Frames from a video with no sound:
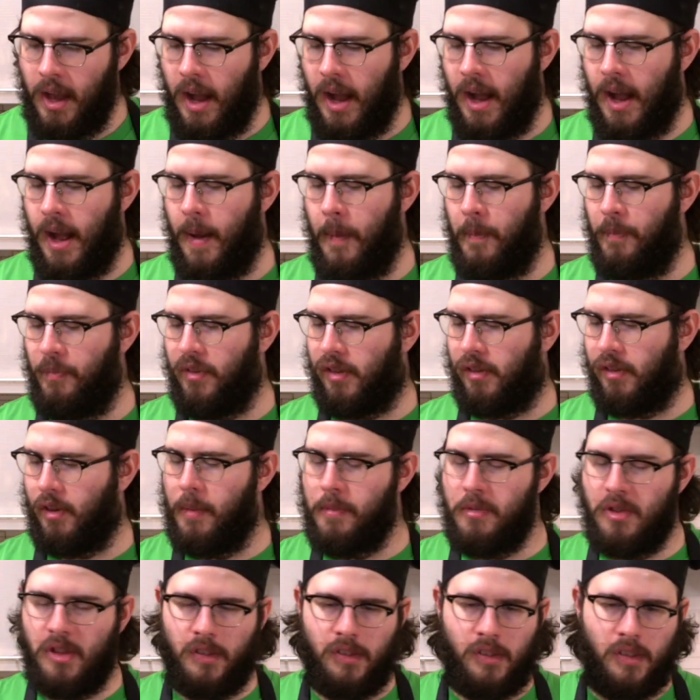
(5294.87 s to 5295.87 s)
Um, so
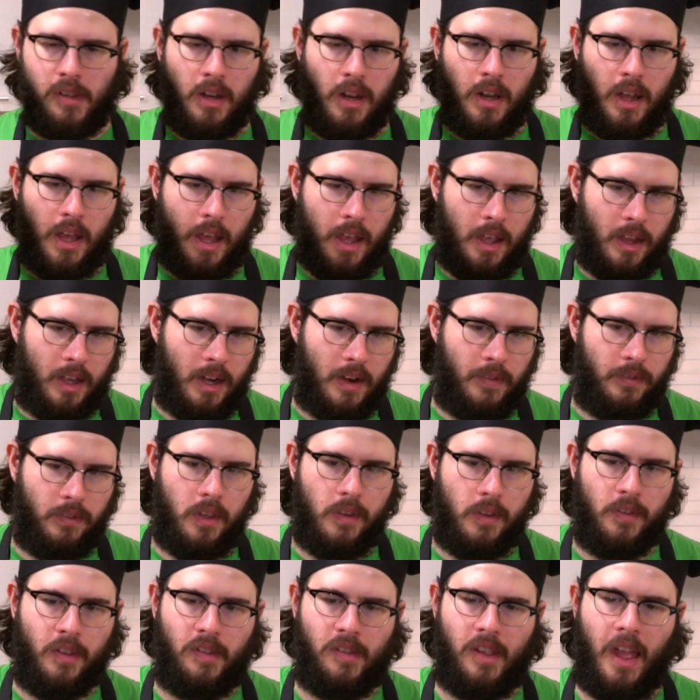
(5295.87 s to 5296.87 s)
I'm just gonna kind of
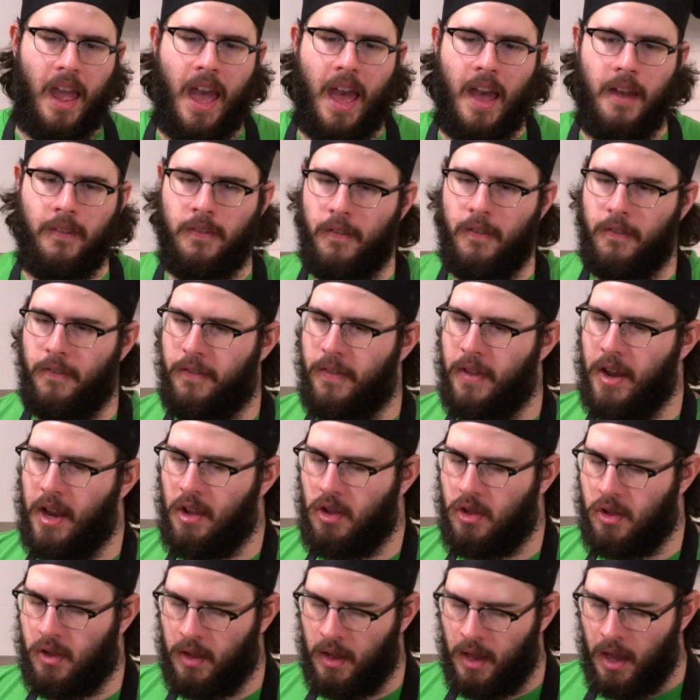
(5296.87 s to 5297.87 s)
leave this half
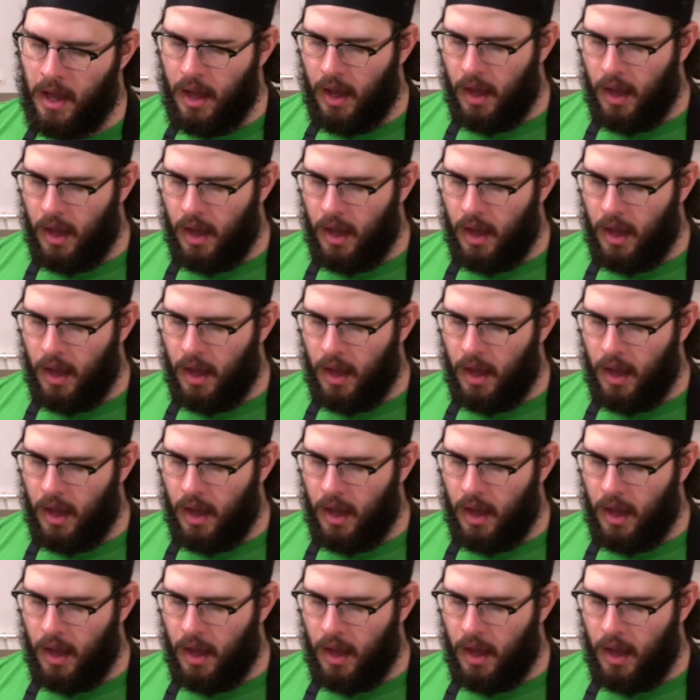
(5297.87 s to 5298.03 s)
finished.